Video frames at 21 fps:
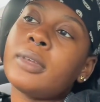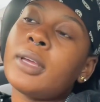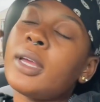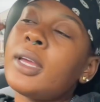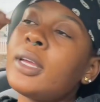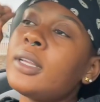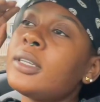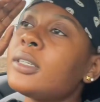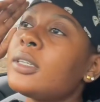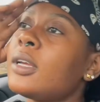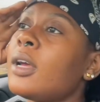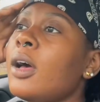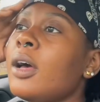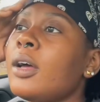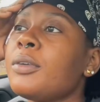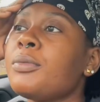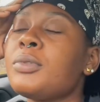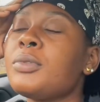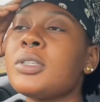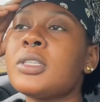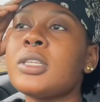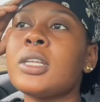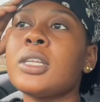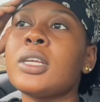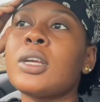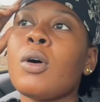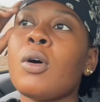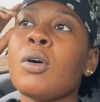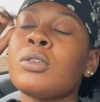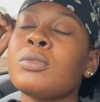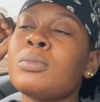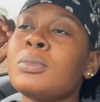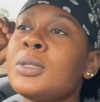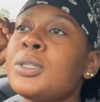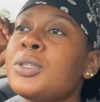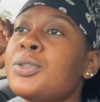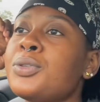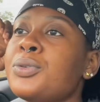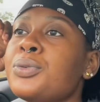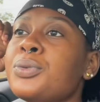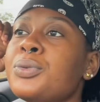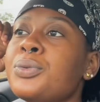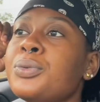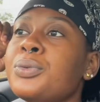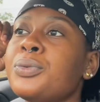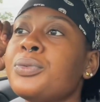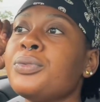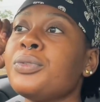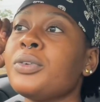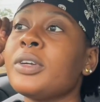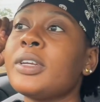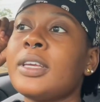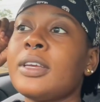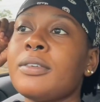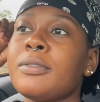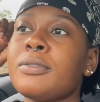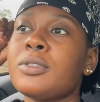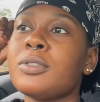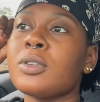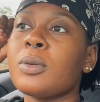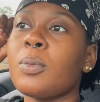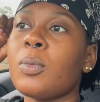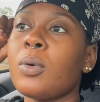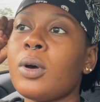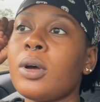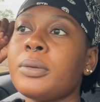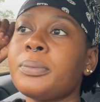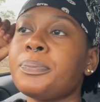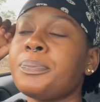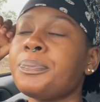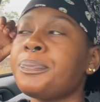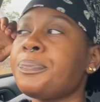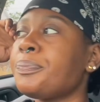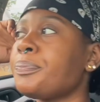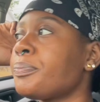and god recently called me to forgive someone